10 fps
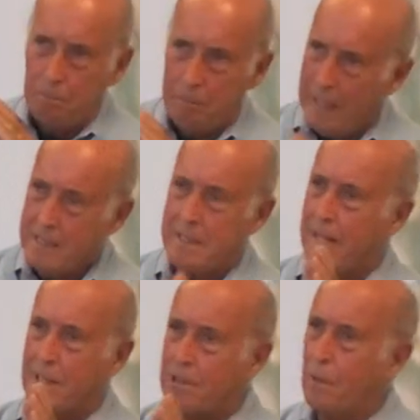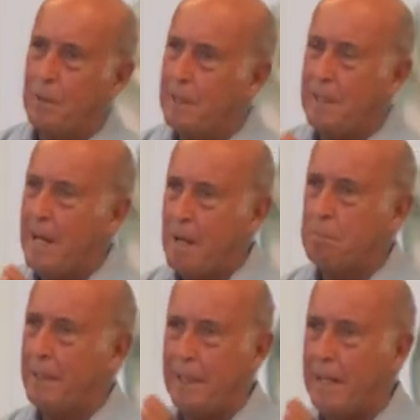past that as though it didn't
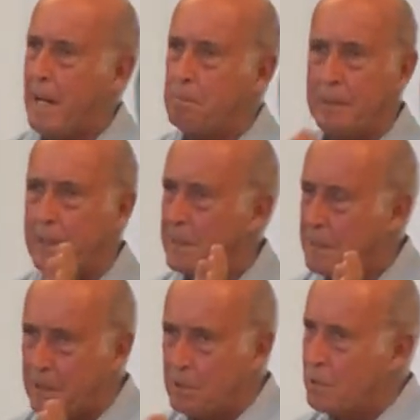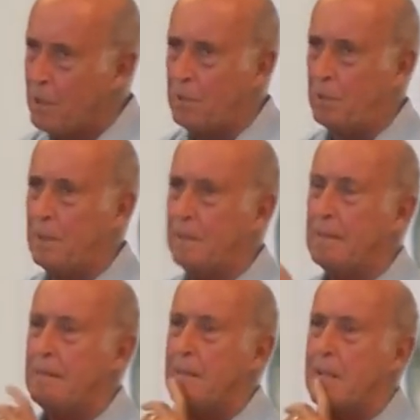happen. It happened and it's still true.
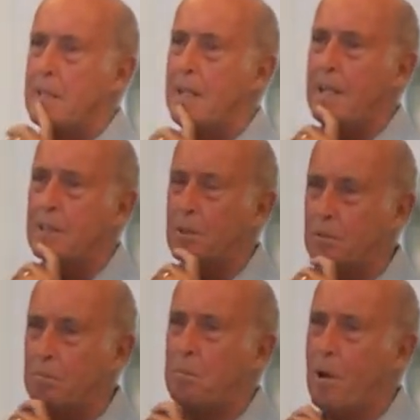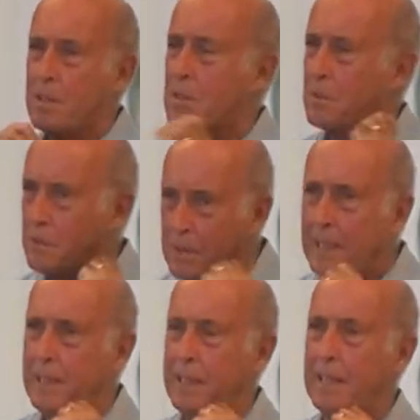And so Marx
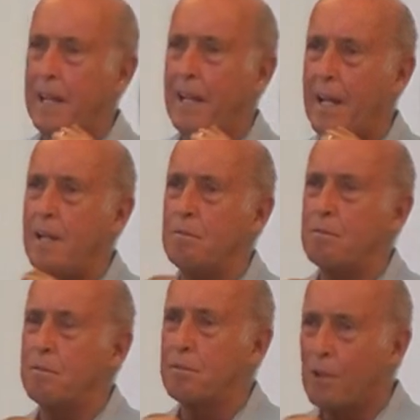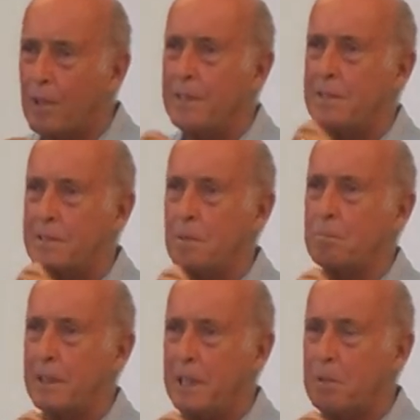really did that. And Freud did
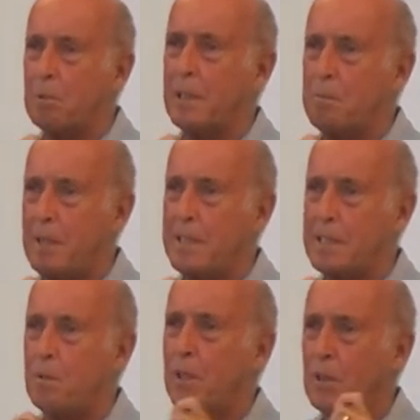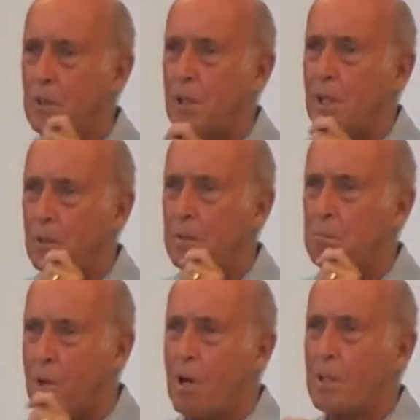something equally amazing. What, he, what
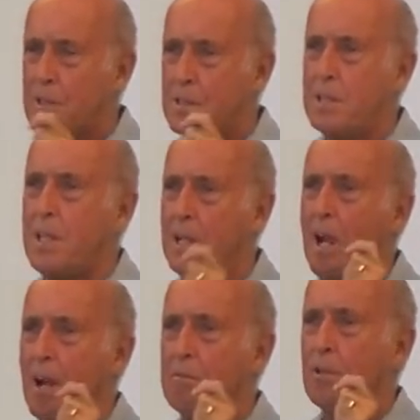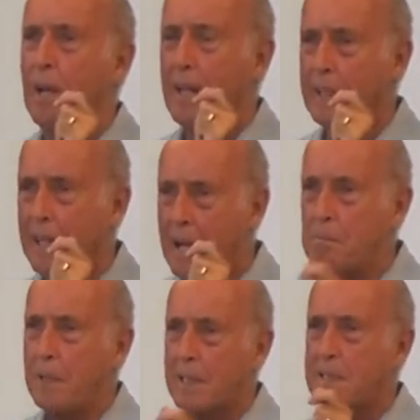Marx did for
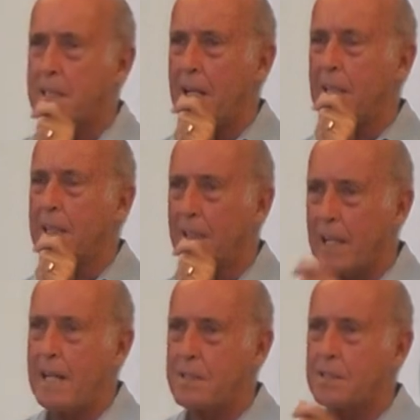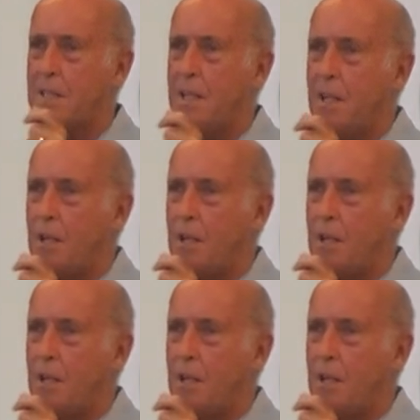economics and class,